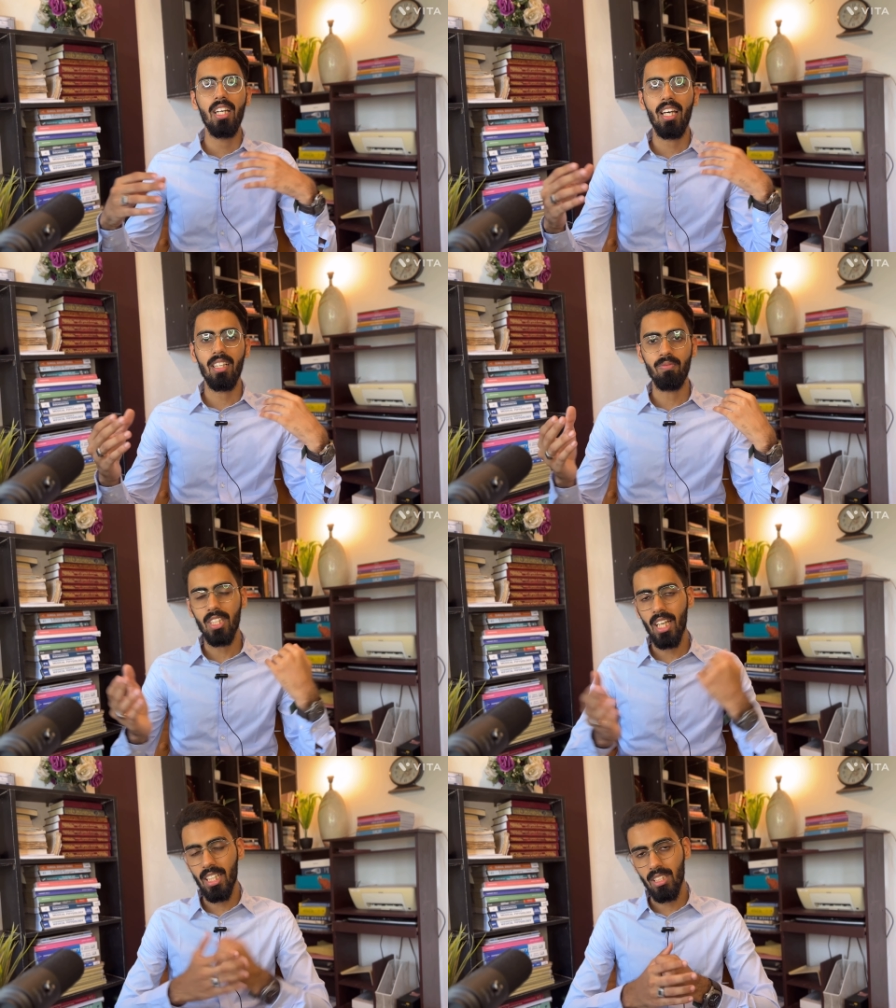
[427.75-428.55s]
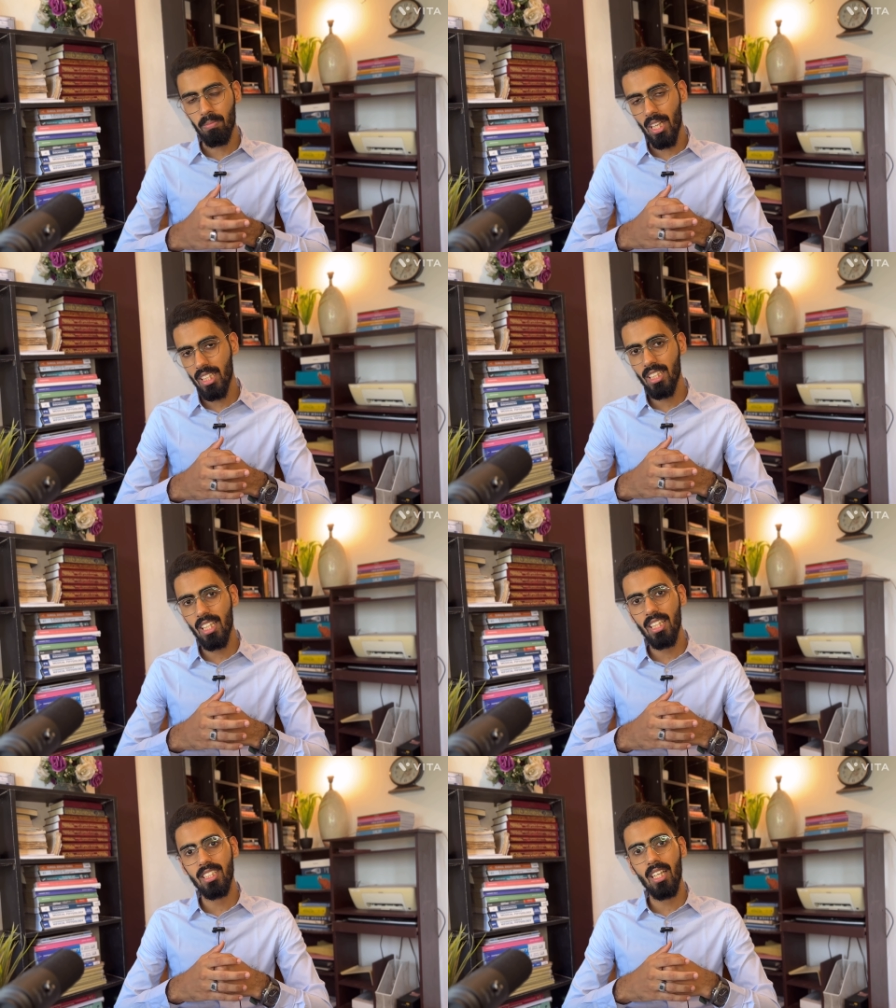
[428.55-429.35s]
and we had the
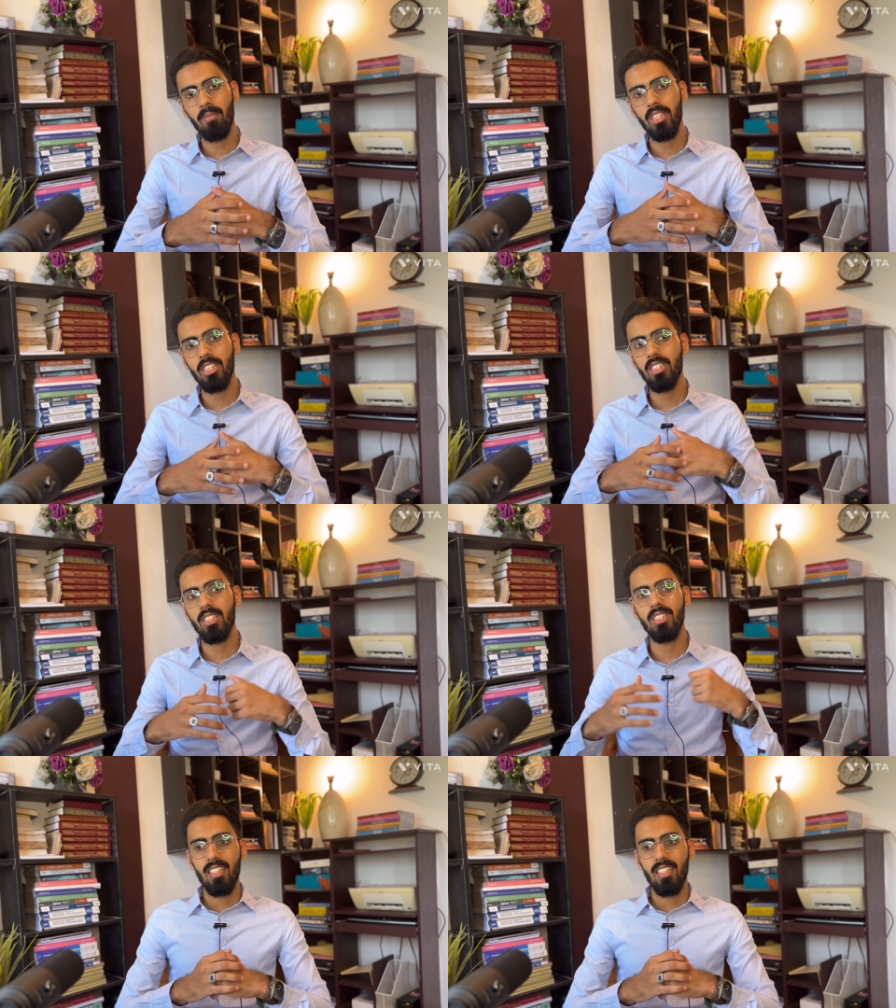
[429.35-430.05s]
practical examination.